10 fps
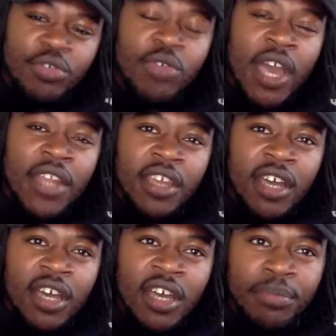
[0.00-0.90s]
got any
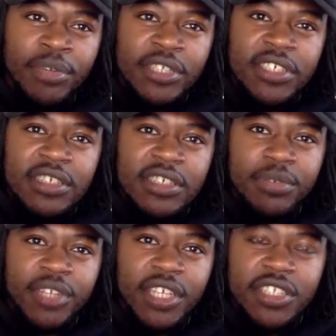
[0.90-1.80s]
preseason
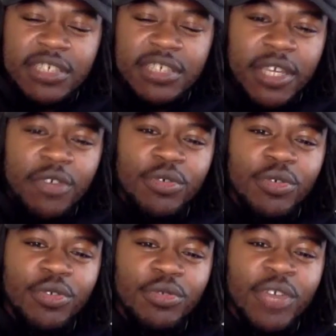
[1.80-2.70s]
predictions, man? Who
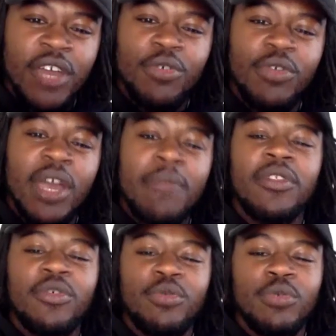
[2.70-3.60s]
you got? Who you got?
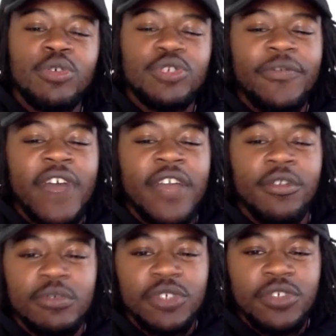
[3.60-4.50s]
Who's your finals?
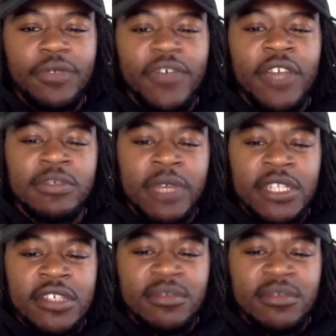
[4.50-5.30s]
What's your finals matchup?